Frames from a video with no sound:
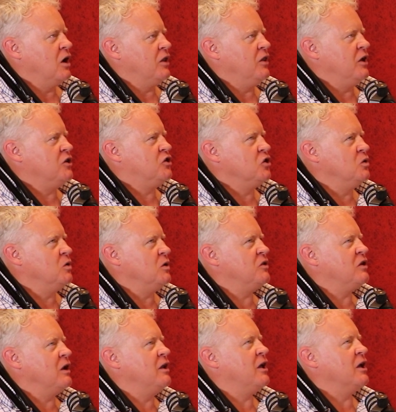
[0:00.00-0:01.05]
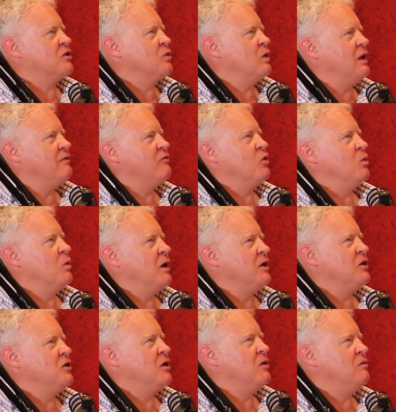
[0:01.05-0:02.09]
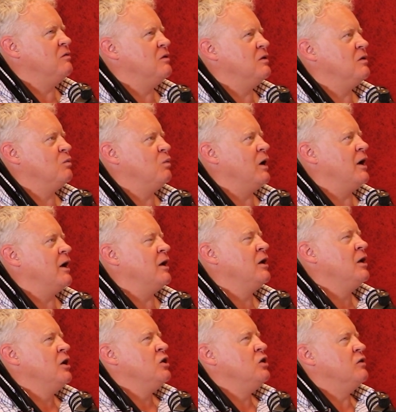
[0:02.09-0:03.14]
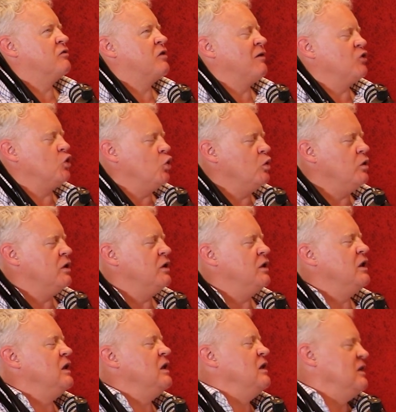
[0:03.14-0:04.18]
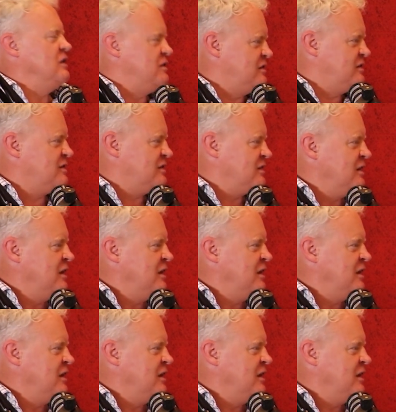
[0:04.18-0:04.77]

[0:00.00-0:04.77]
They do, until you get to a level where you've covered all your needs.